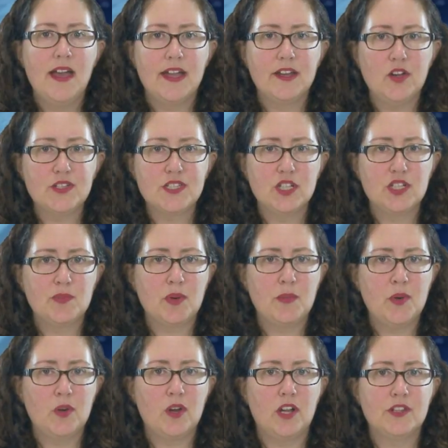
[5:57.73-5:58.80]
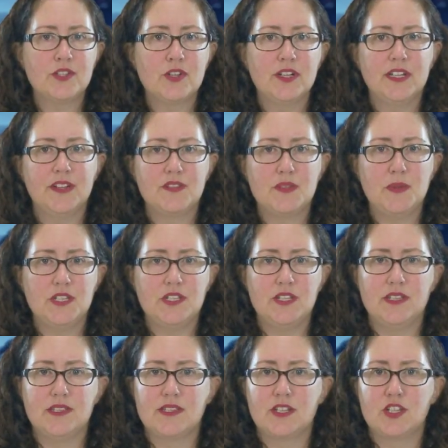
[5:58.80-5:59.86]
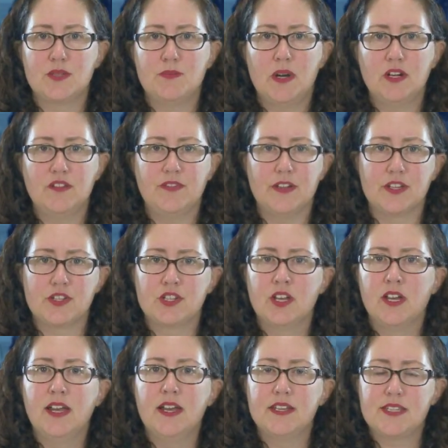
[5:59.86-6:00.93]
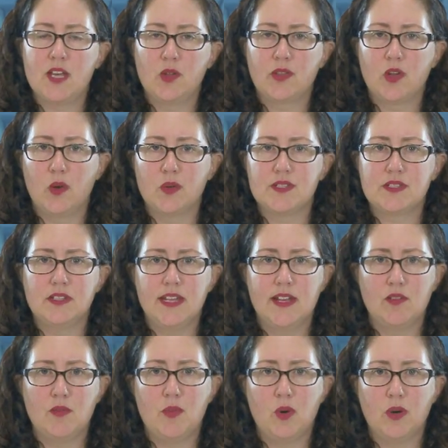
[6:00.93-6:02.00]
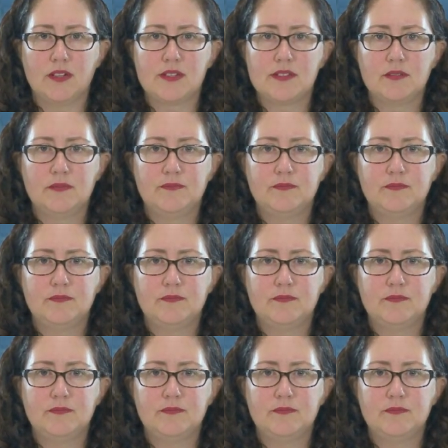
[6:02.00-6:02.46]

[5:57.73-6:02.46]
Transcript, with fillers: and also to promote alternative species such as monkfish, South Coast Today reports.